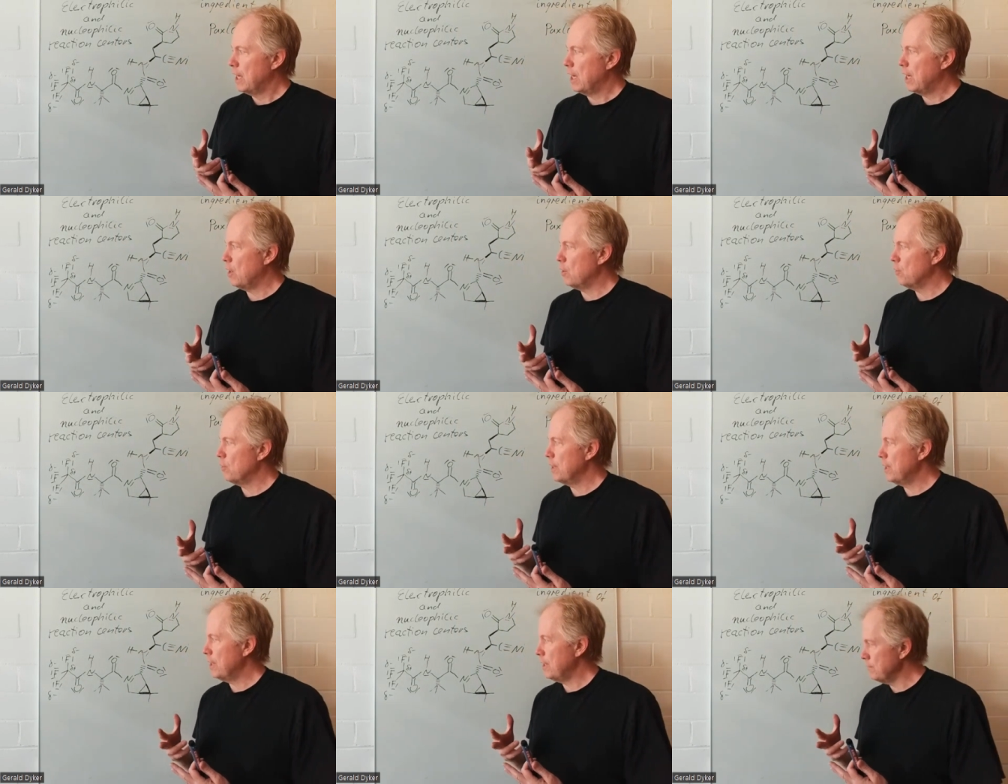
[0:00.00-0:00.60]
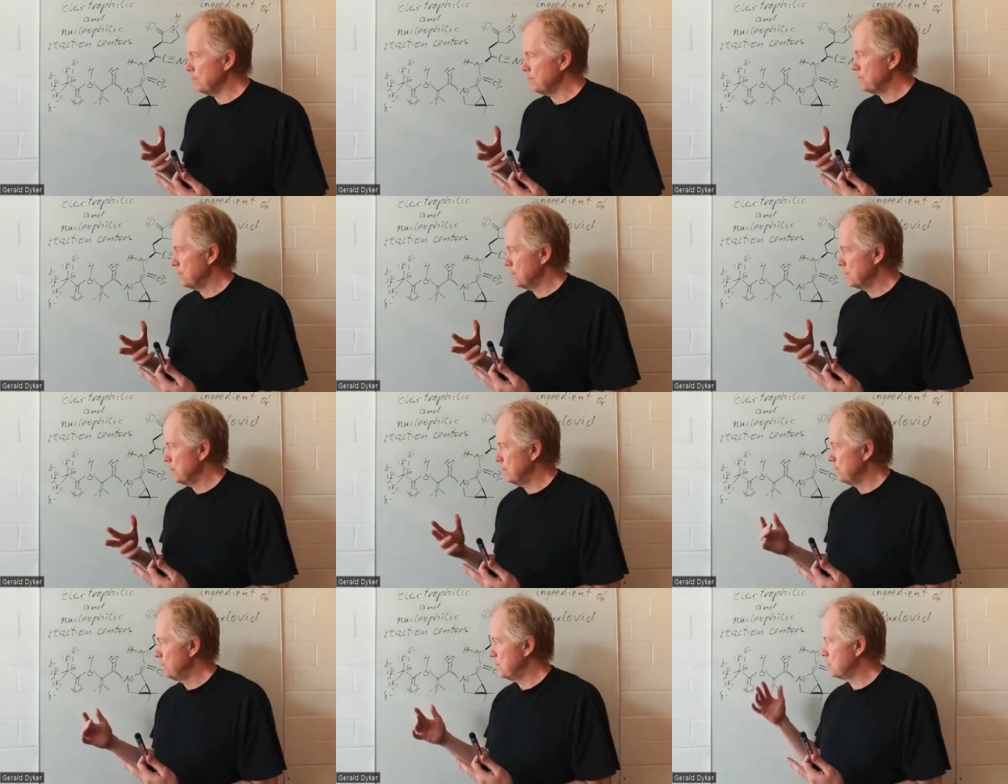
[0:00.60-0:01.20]

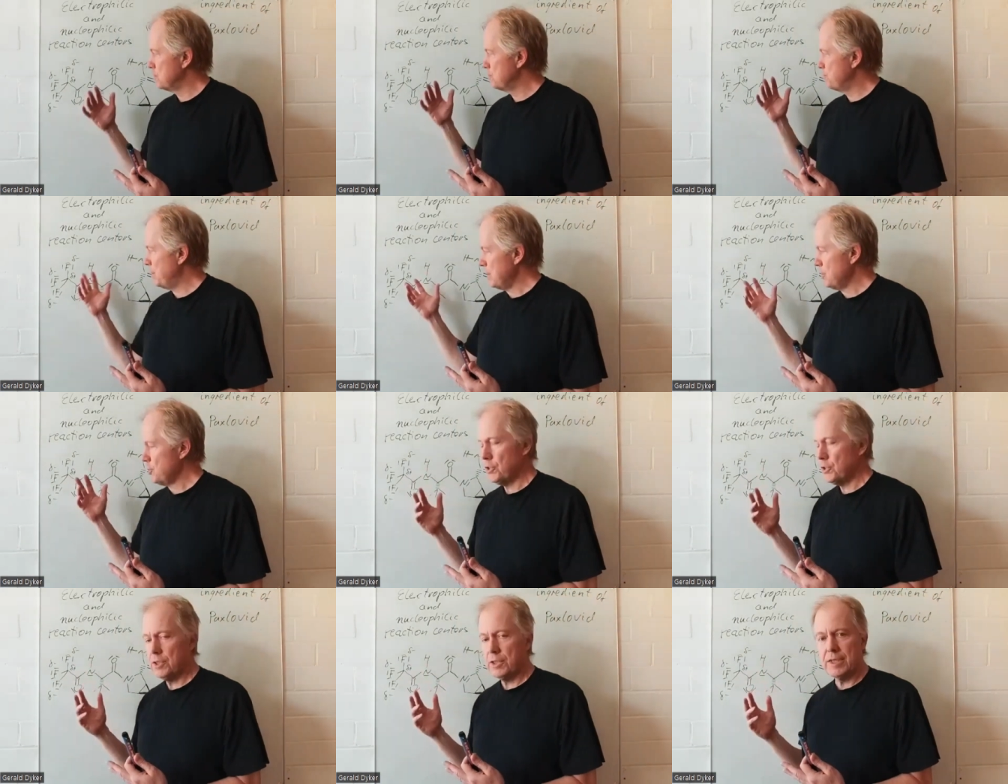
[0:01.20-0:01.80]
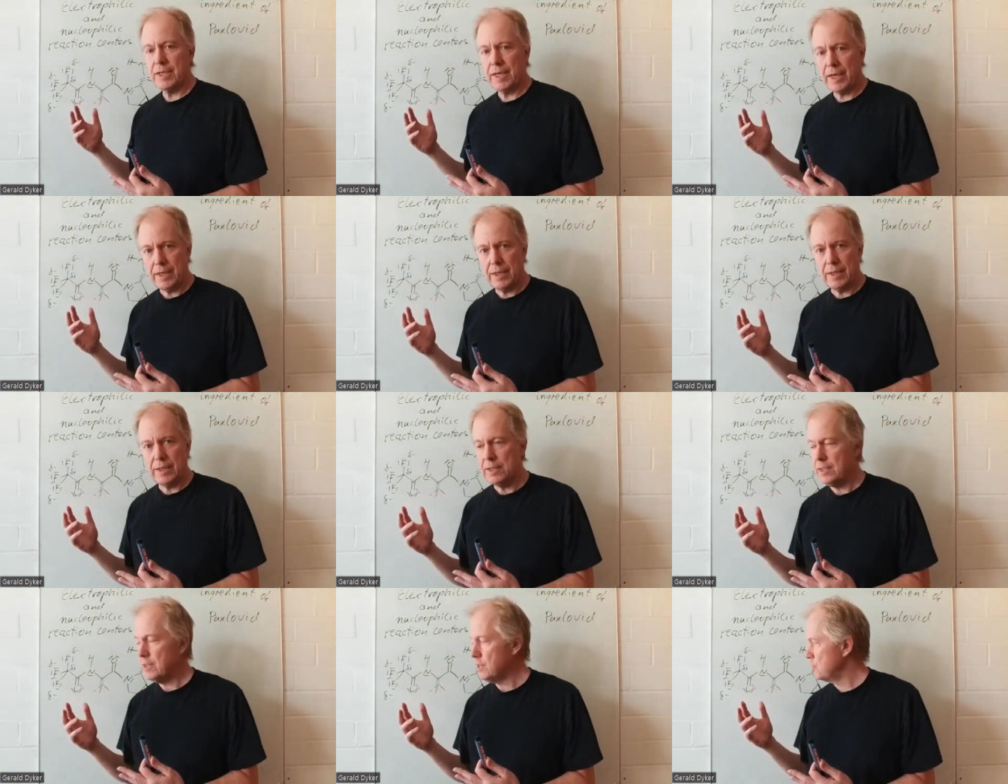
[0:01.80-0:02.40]
However, in the special
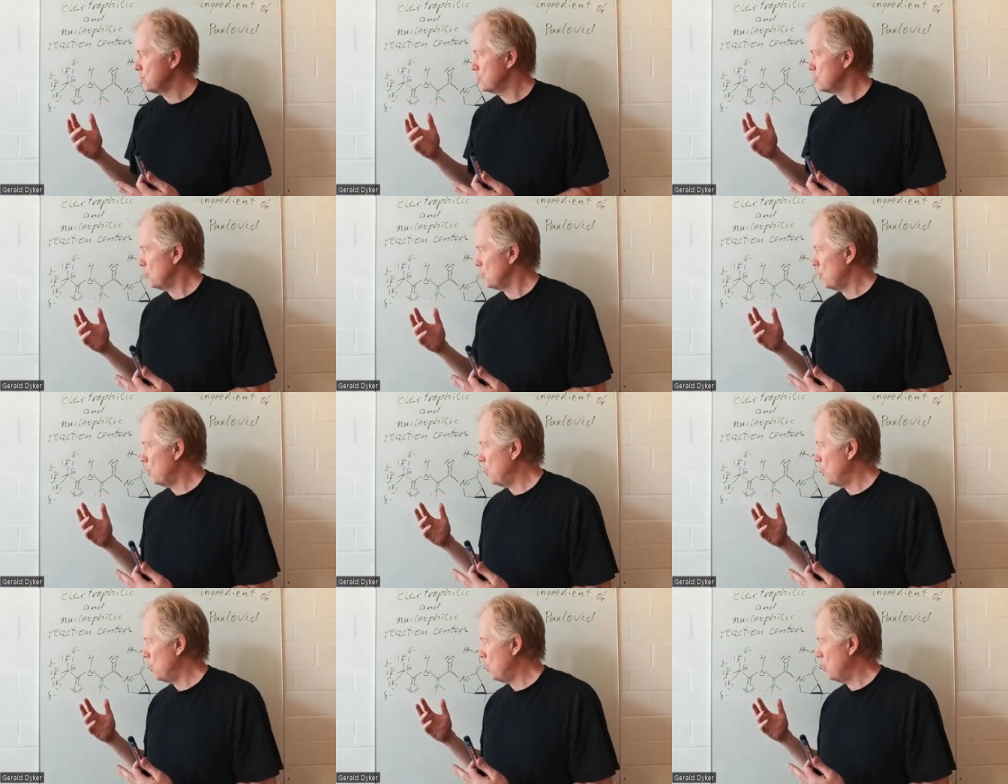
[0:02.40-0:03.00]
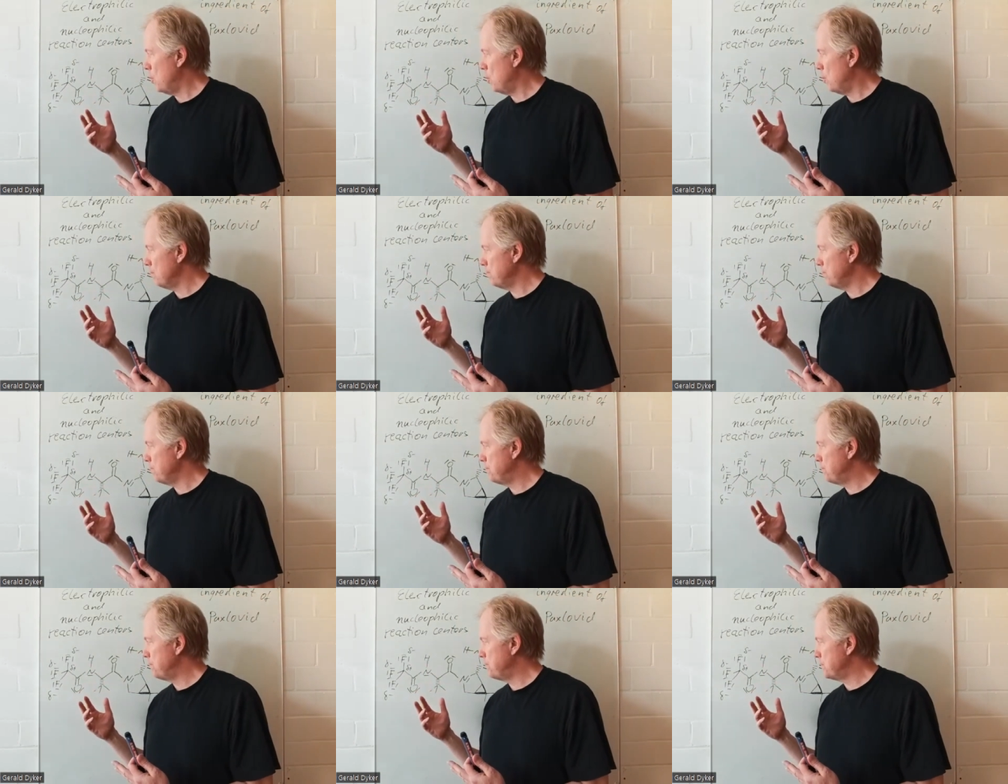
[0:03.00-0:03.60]
case
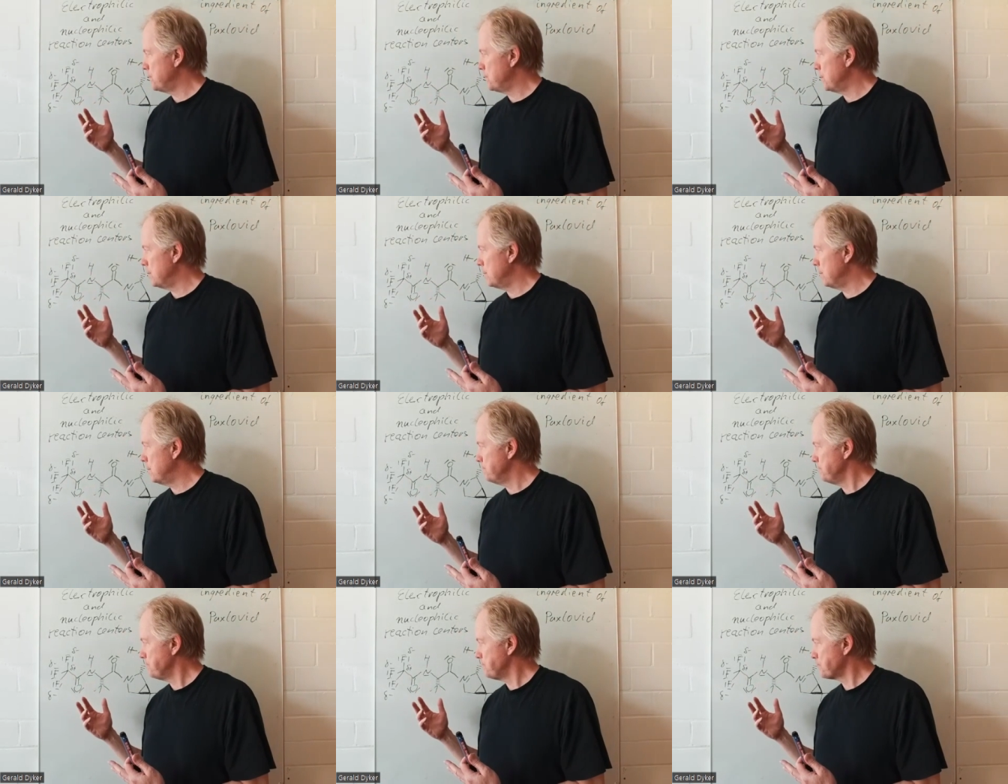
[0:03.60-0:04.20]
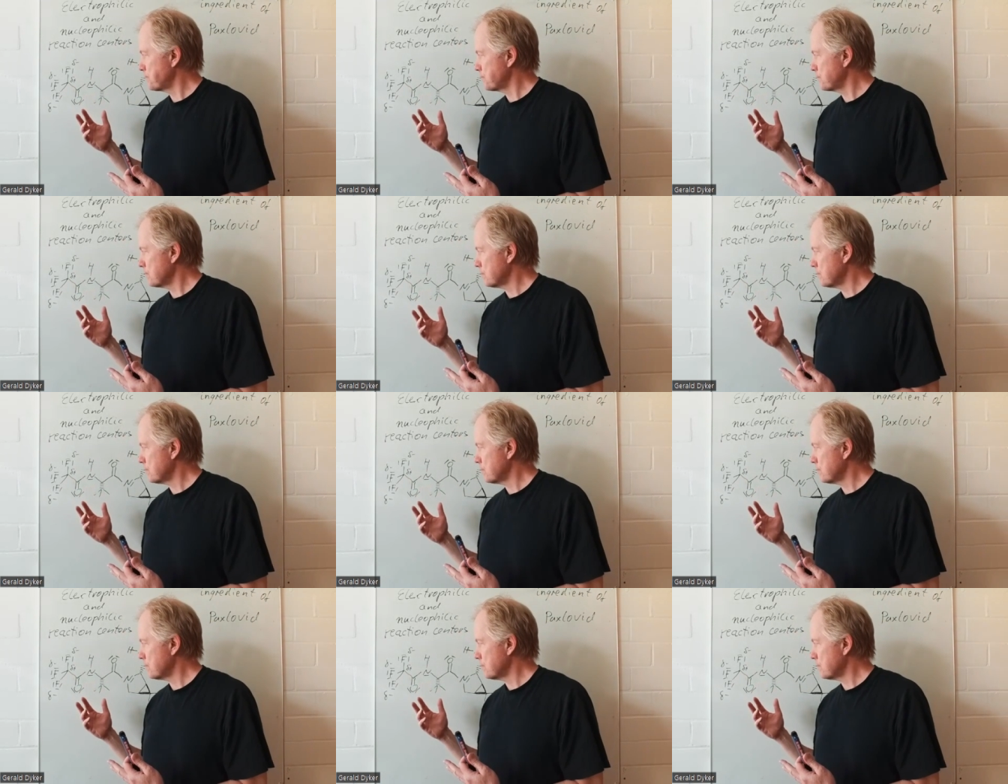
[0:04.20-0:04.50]
of um,